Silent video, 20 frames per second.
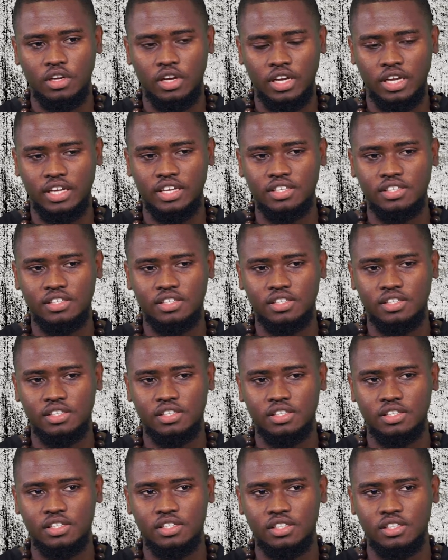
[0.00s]
guess
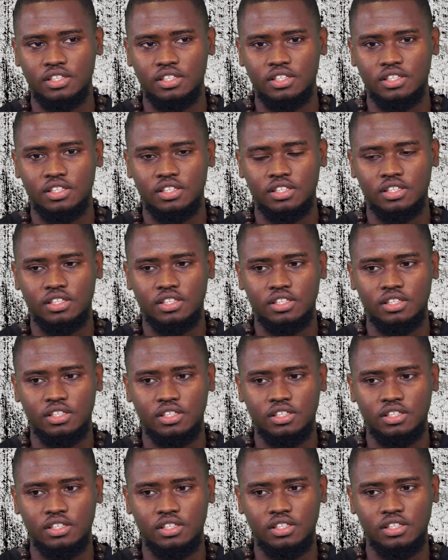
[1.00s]

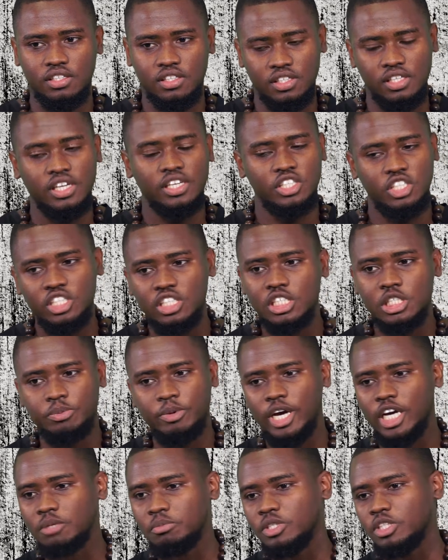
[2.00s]
she
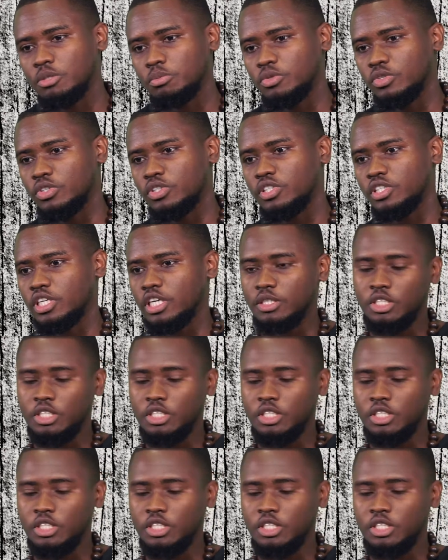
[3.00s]
inspired me the most.